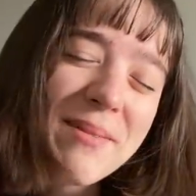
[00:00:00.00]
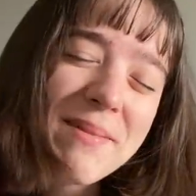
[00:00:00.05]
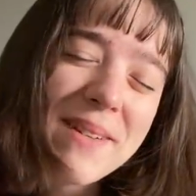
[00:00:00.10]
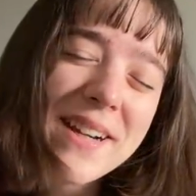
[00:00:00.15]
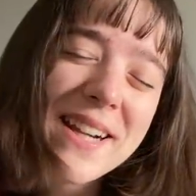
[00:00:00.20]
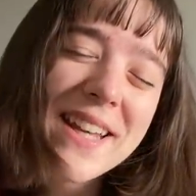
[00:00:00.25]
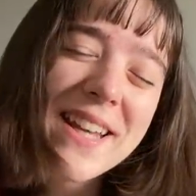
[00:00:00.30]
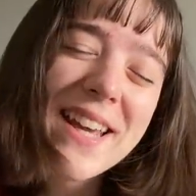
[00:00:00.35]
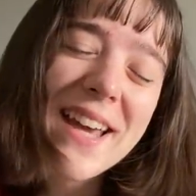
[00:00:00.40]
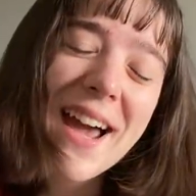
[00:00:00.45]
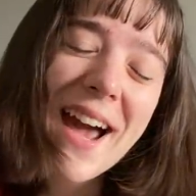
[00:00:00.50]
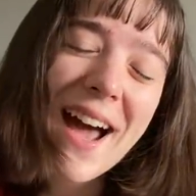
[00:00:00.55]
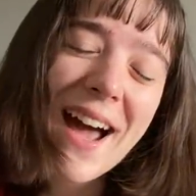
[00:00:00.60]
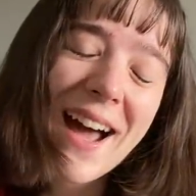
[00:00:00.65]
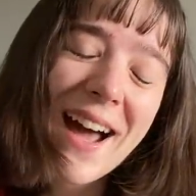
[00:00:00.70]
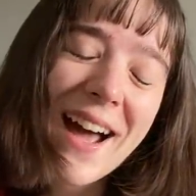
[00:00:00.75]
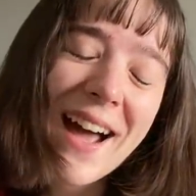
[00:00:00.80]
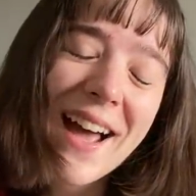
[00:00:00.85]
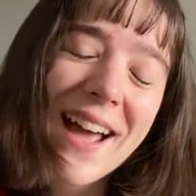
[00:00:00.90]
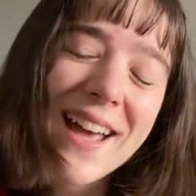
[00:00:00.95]
everybody.
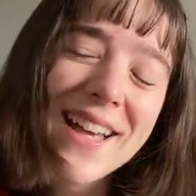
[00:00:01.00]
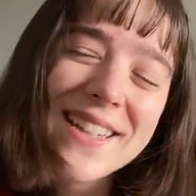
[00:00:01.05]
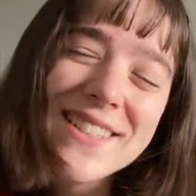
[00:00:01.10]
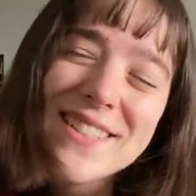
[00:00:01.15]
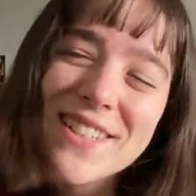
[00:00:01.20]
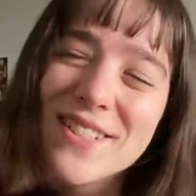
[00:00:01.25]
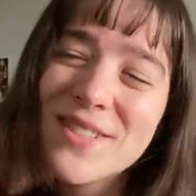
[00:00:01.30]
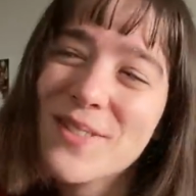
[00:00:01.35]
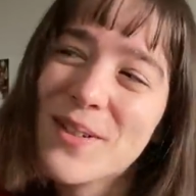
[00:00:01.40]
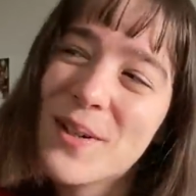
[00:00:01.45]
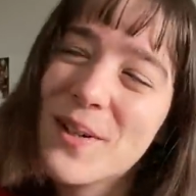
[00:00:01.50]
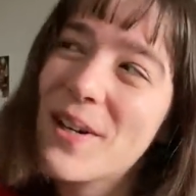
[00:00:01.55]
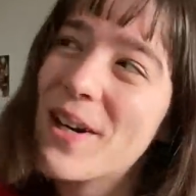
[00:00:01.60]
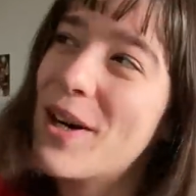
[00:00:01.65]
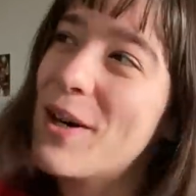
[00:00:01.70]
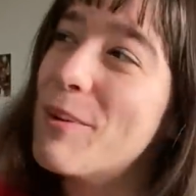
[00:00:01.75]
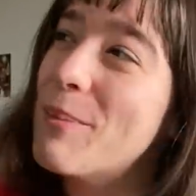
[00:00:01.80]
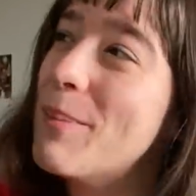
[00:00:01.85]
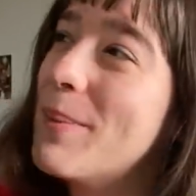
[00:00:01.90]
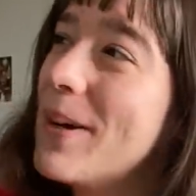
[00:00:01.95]
I just woke
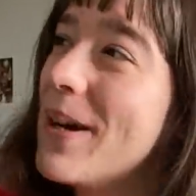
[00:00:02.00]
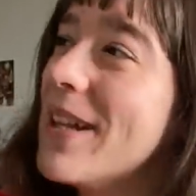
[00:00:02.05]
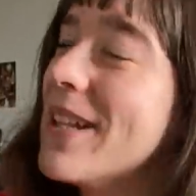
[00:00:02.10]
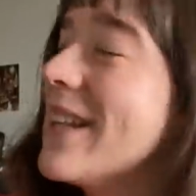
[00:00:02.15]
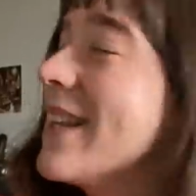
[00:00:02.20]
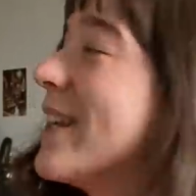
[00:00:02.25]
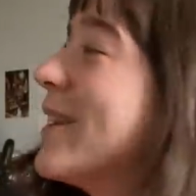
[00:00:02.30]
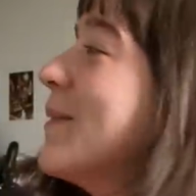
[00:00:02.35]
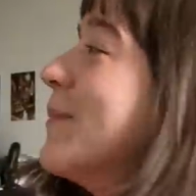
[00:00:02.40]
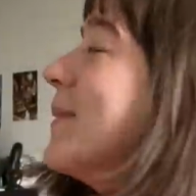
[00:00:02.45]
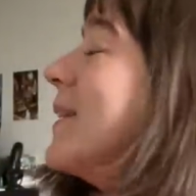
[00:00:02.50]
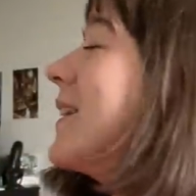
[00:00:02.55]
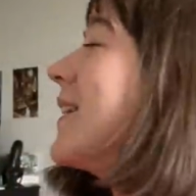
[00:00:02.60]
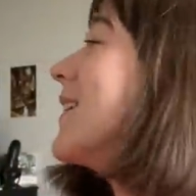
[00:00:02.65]
up a little bit